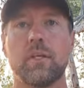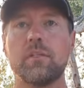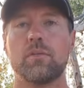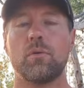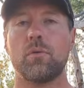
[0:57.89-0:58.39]
this
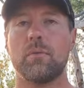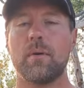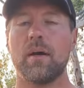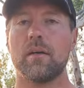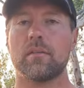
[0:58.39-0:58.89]
is all
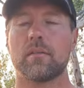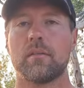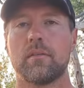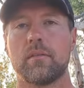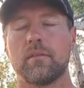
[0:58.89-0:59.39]
about
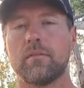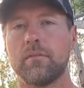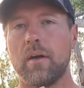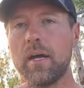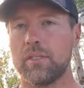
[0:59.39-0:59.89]

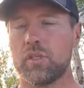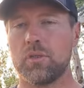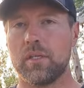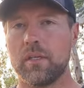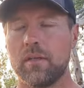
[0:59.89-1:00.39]
fine
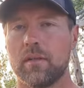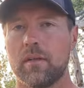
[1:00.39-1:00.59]
tuning.